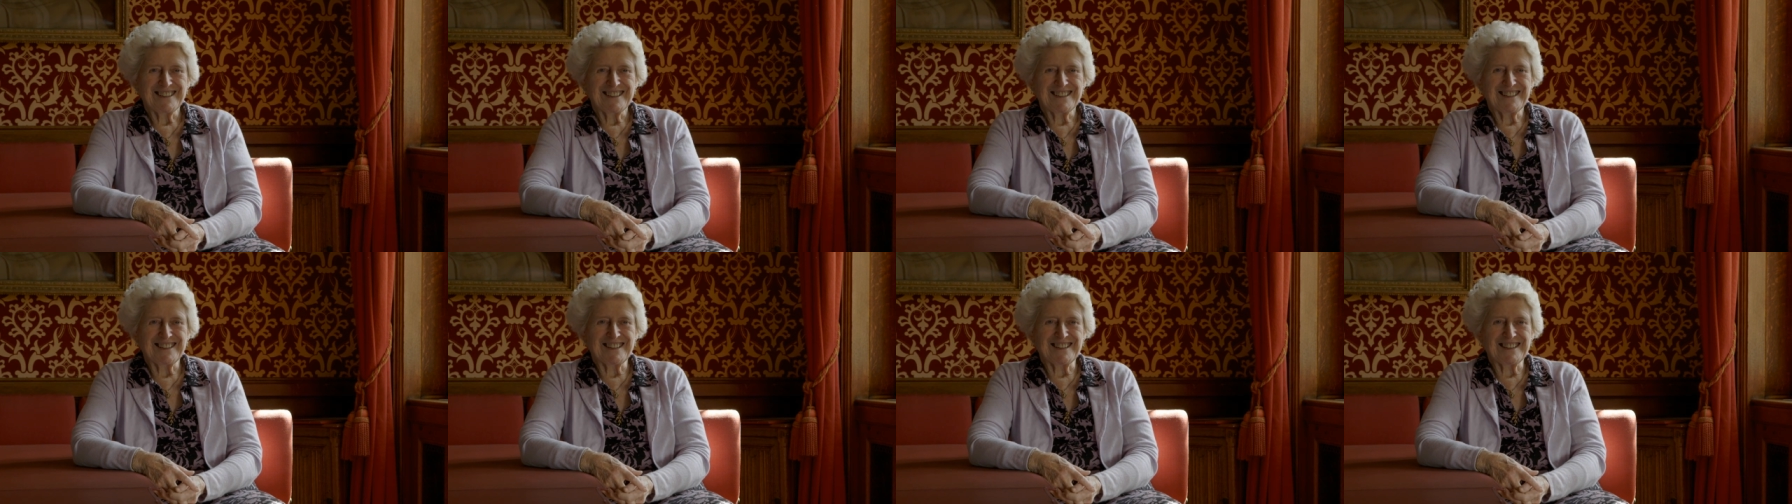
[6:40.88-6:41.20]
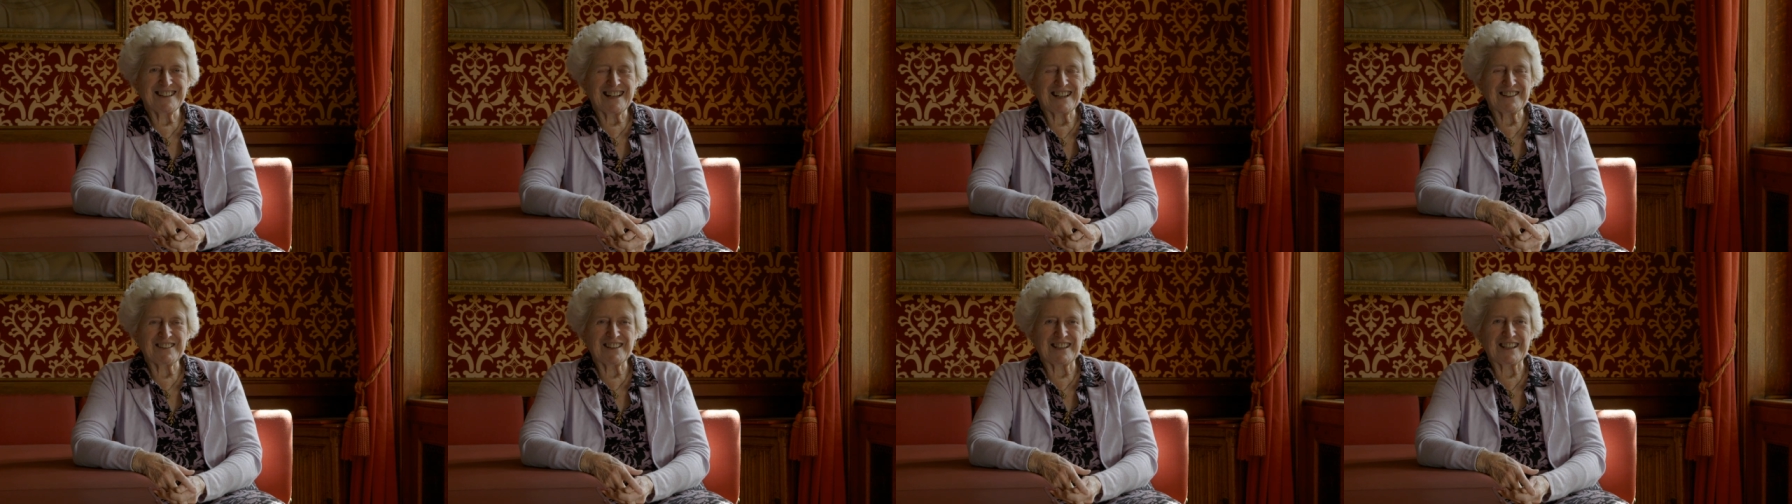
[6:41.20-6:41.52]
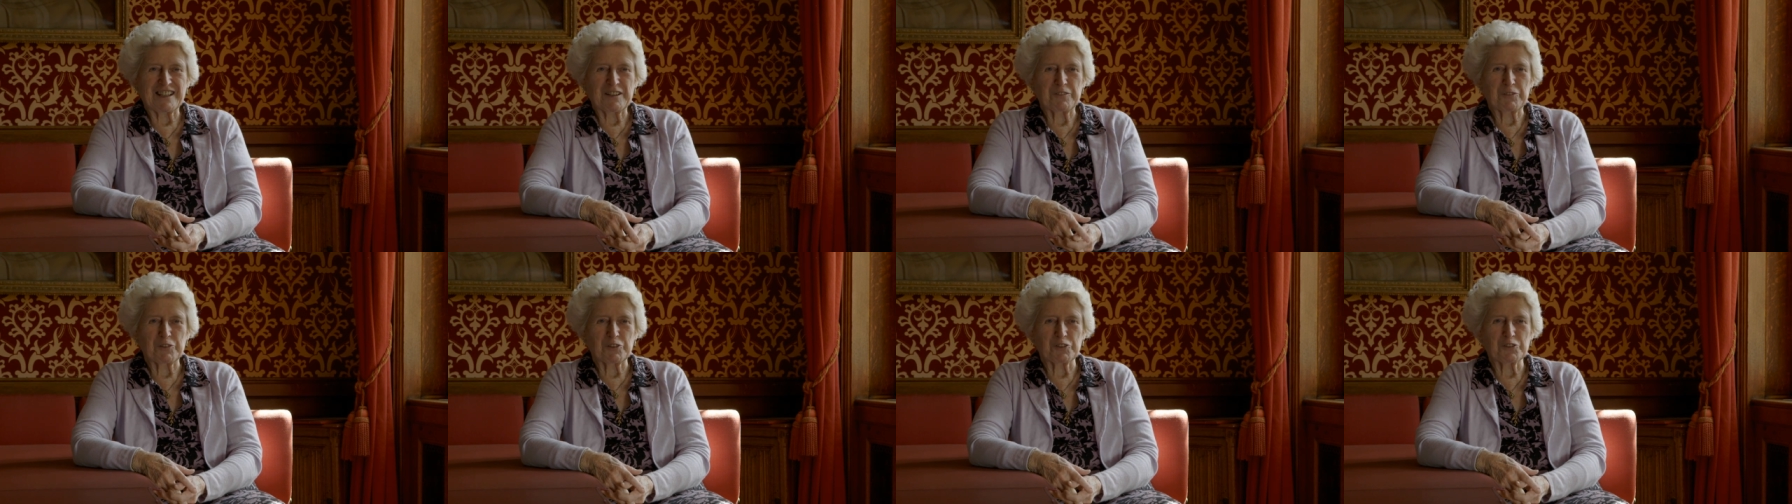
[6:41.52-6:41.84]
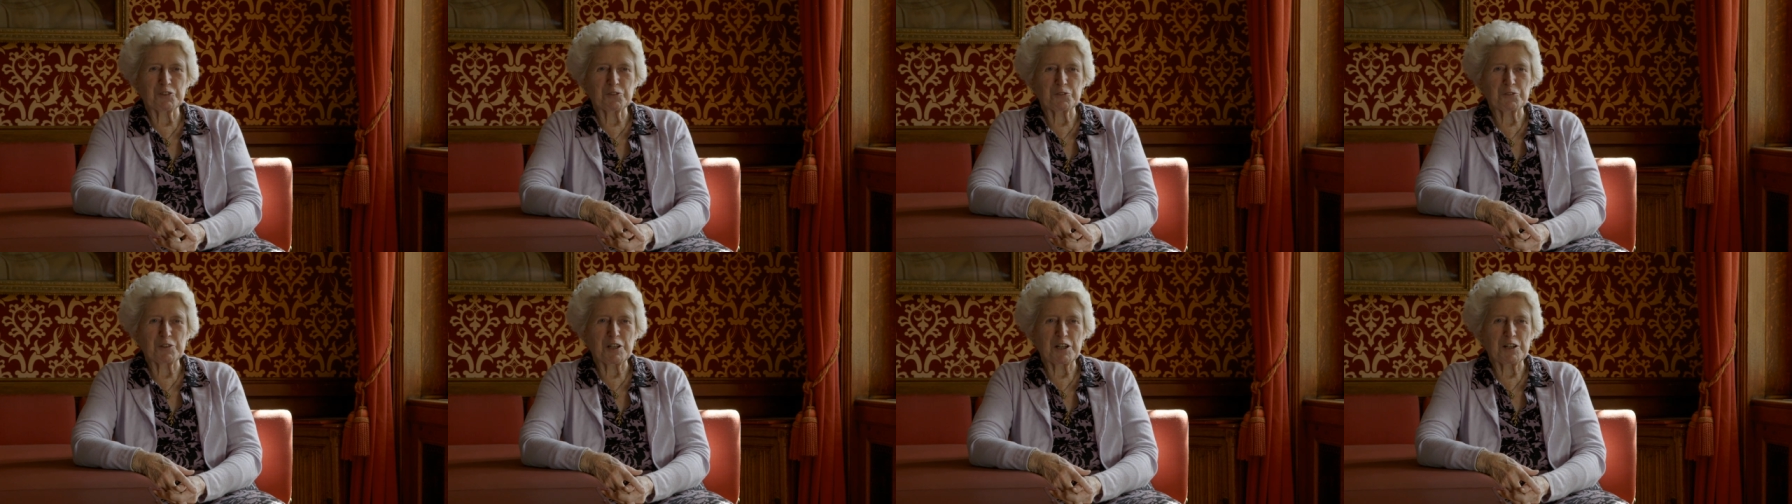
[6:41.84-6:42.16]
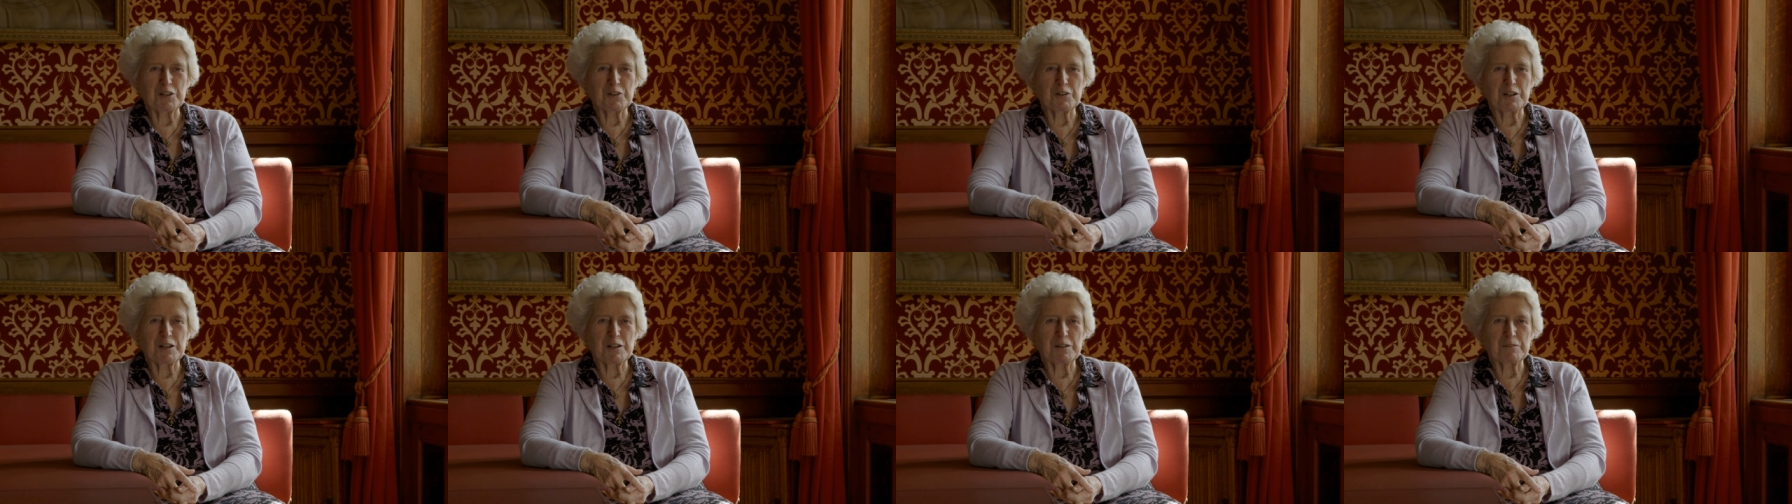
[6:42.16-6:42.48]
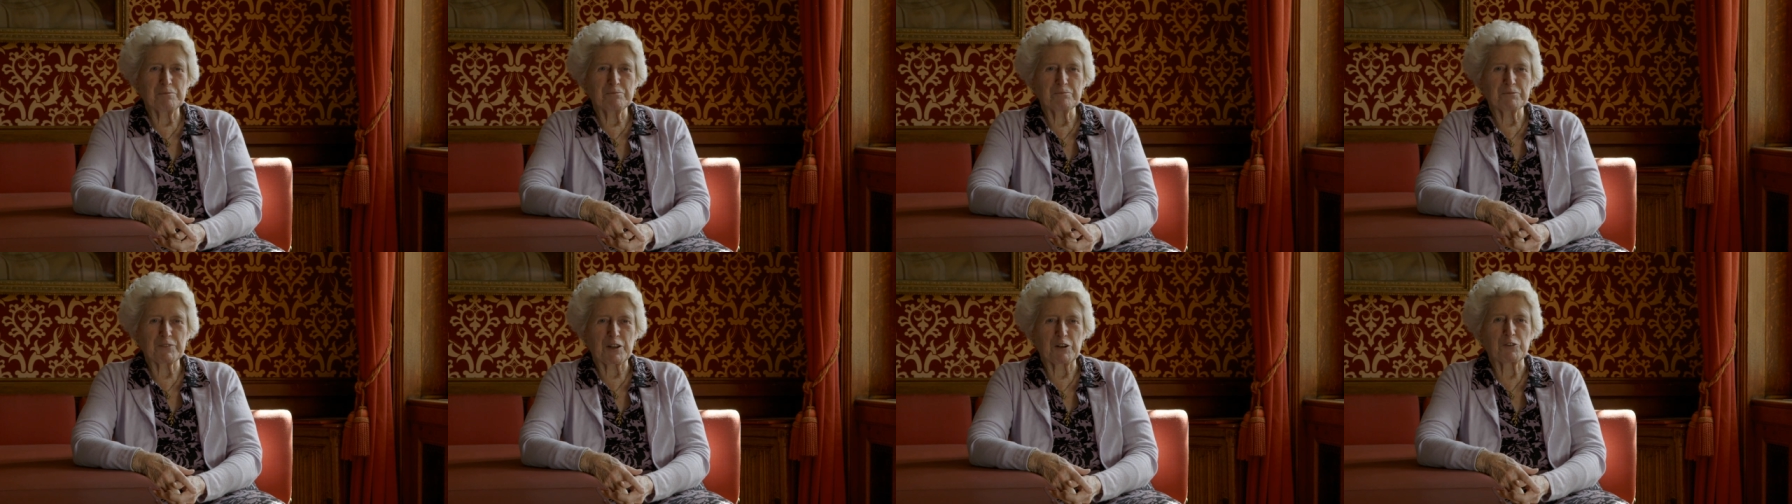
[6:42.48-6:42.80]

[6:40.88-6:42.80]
I think it was, you know,